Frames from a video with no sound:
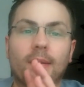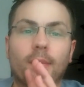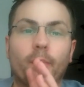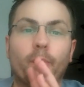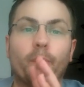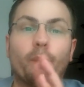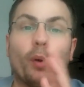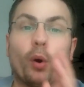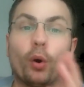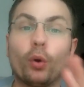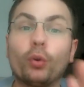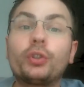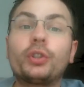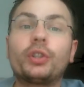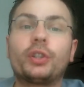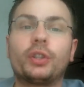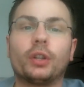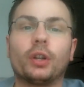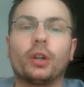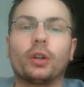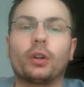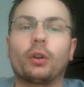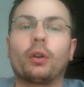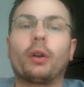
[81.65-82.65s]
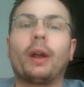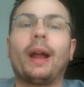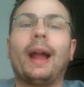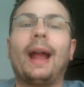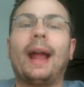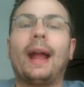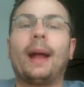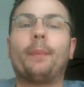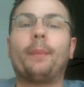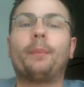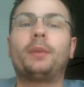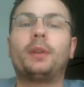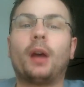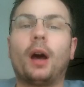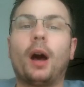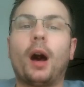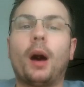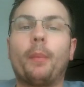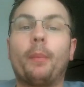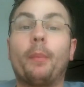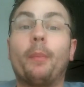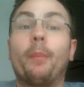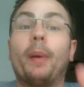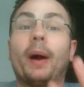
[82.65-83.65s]
bolstered or amped
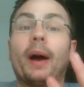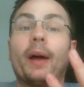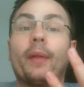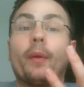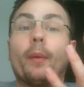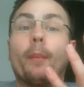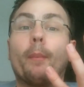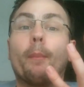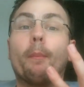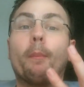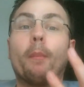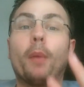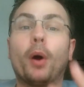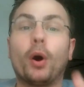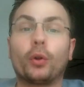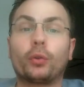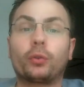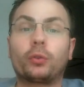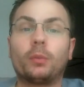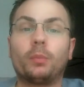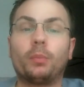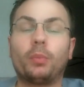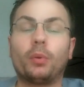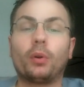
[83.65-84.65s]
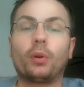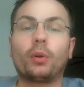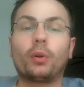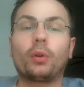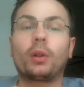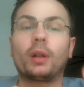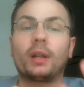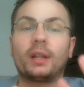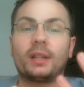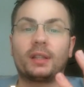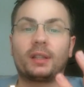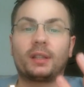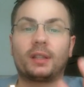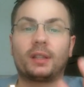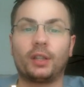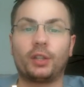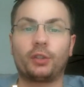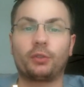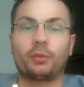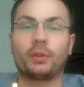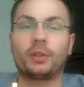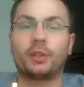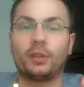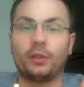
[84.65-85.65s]
up by the multiple
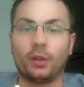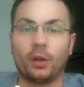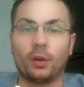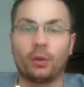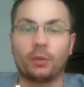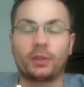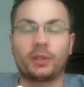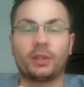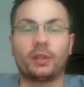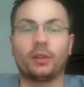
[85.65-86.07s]
citrus notes.